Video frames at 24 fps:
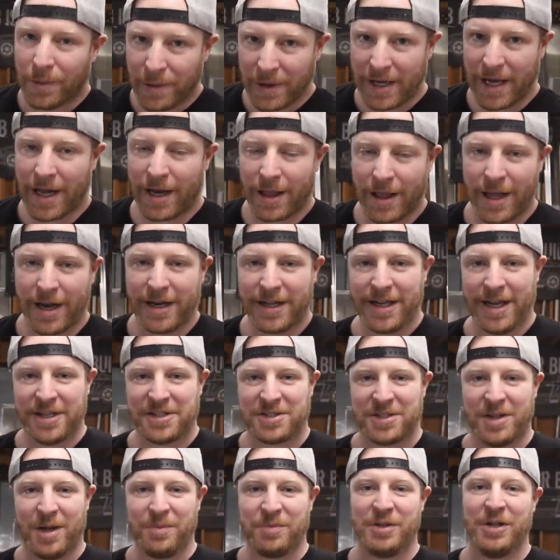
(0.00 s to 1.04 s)
we got a lot of
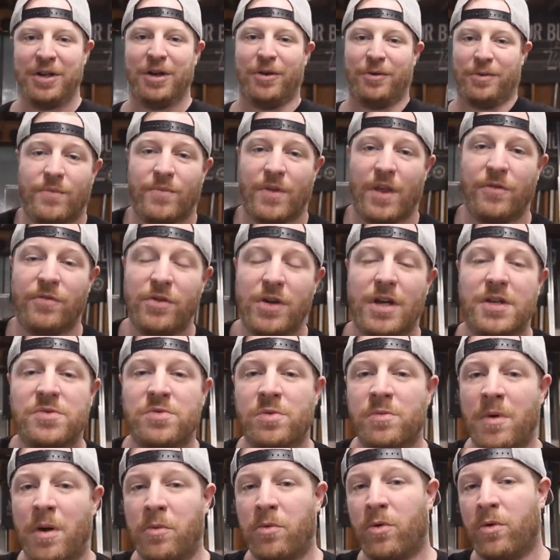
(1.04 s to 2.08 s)
catching up to do. If you guys
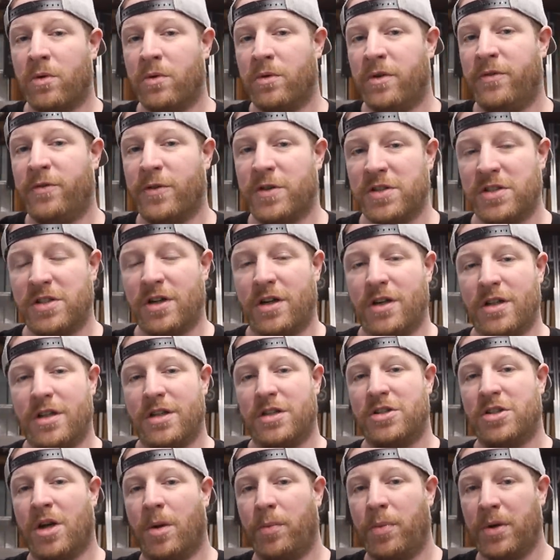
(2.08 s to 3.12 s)
remember when we first started the
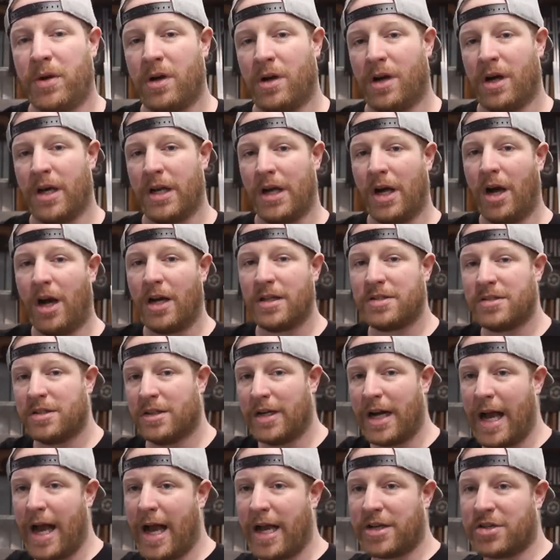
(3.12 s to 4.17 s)
JumpaCon,
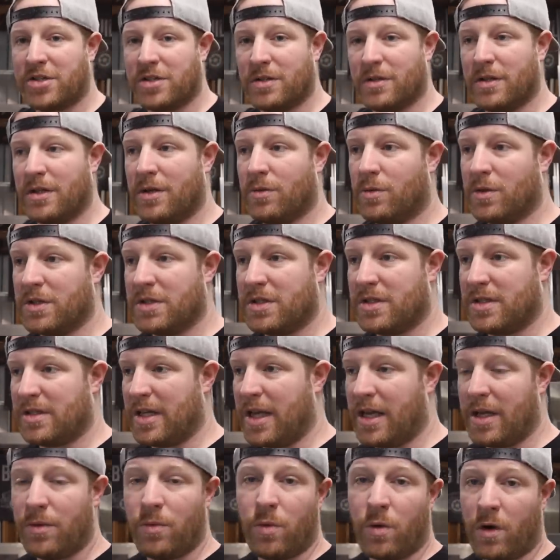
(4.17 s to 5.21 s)
Oscar actually was
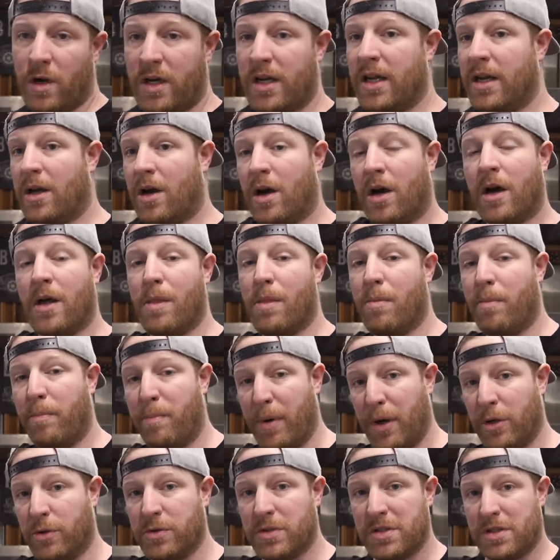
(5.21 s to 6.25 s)
stayed working on
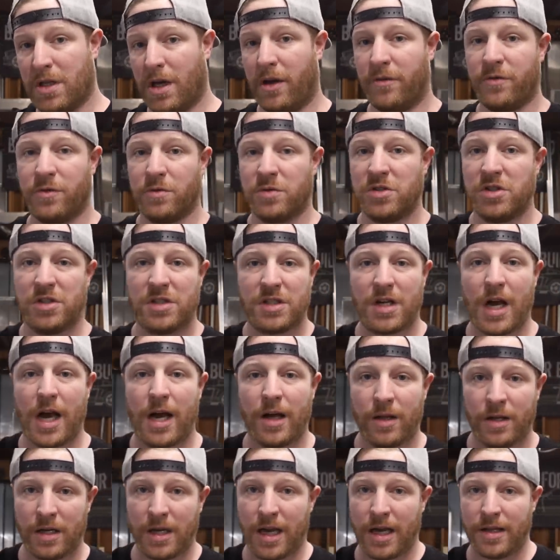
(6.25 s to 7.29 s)
boat stuff. It was just
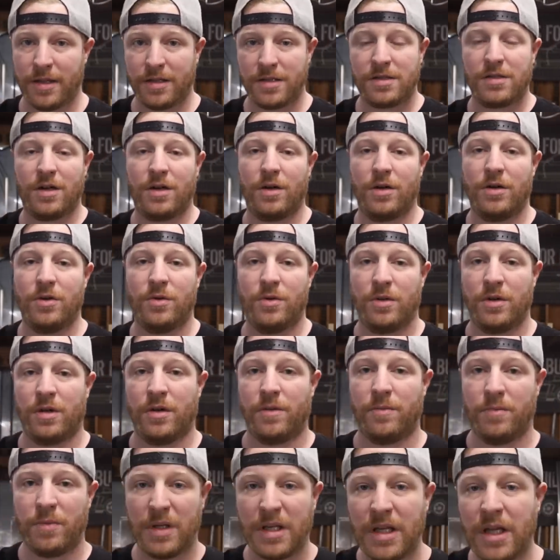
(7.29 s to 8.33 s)
Kyle and I that started doing the
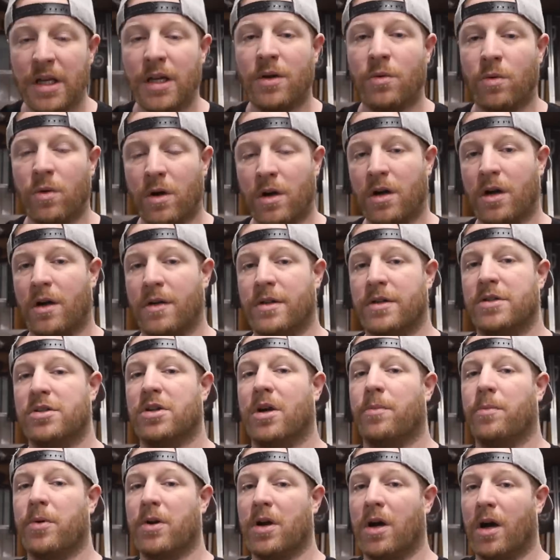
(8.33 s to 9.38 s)
beginning work on the
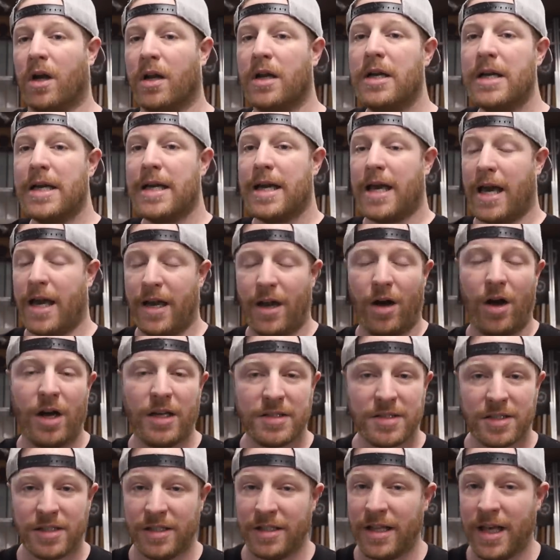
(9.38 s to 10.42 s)
JumpaCon. And
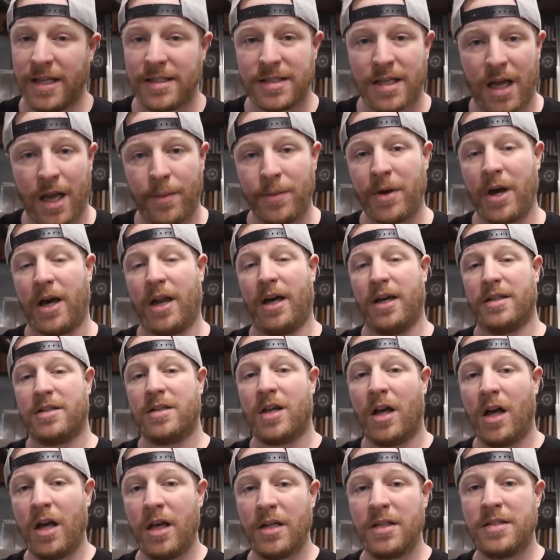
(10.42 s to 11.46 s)
Oscar in that time got a
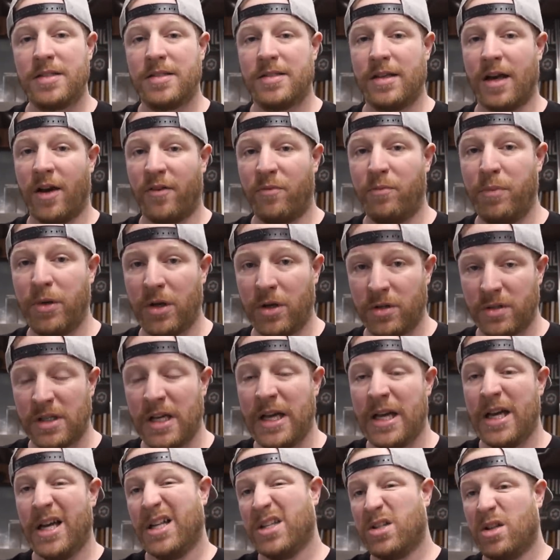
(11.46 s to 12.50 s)
ton of stuff built
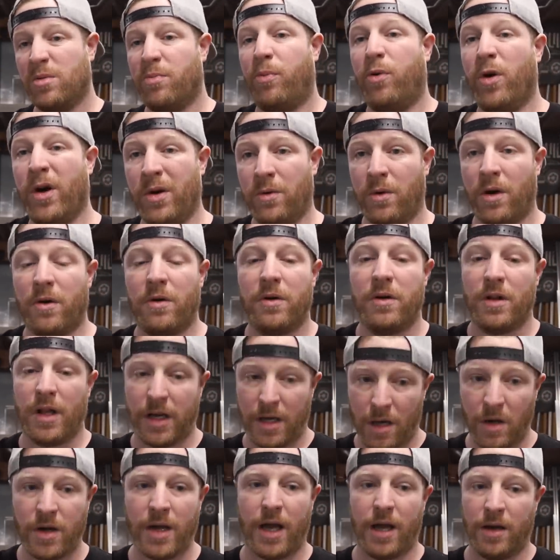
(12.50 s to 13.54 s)
to the point where we were
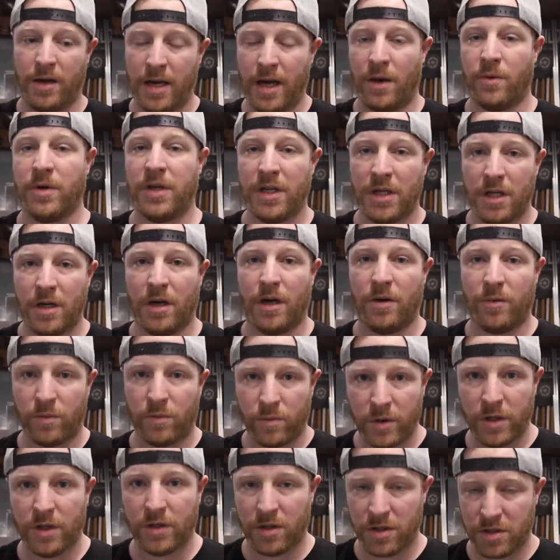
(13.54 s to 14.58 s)
like, okay, now we need our
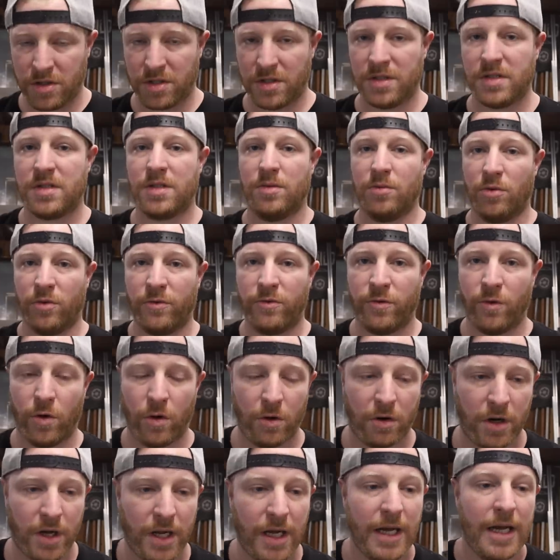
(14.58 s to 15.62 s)
real engines to move
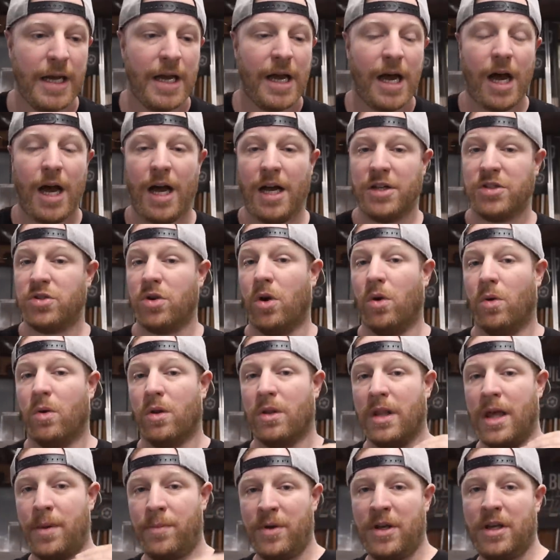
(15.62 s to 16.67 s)
forward. Uh, so
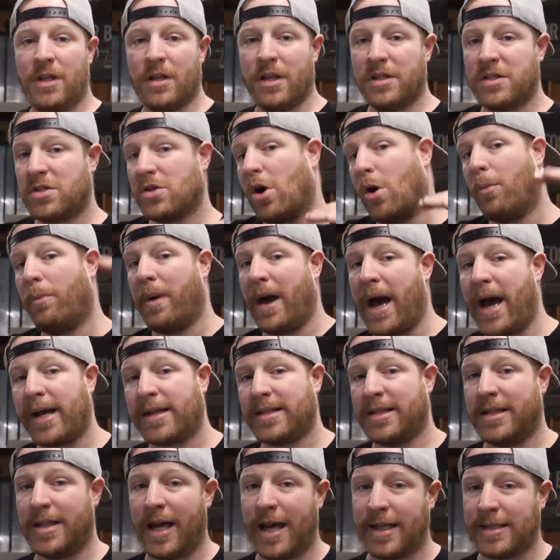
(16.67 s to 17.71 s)
let me, let's go back
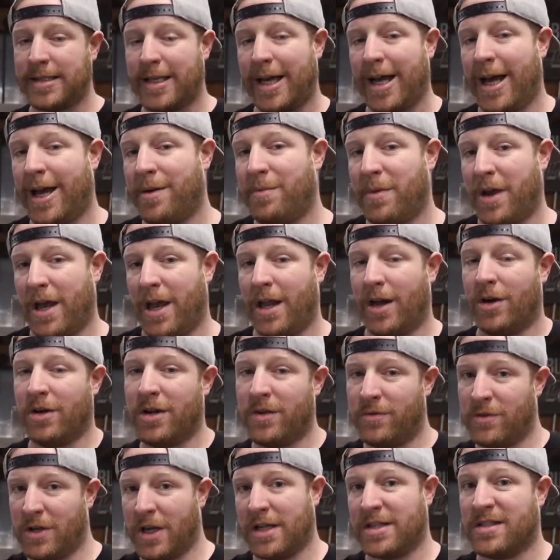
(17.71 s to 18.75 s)
to that time and I'll
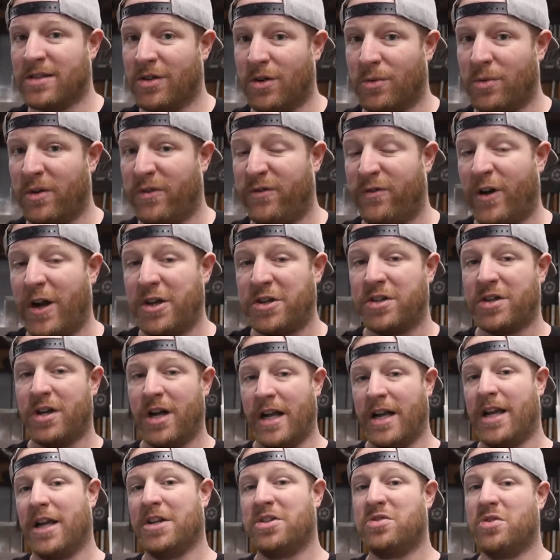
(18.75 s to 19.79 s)
give you guys a little refresher
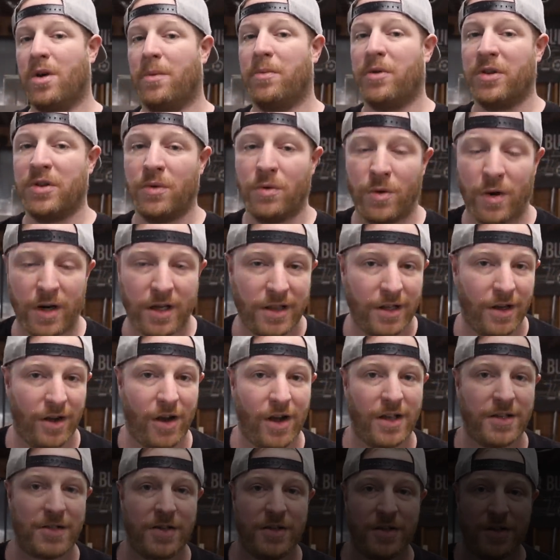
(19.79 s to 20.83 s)
and catch you up on the work that Oscar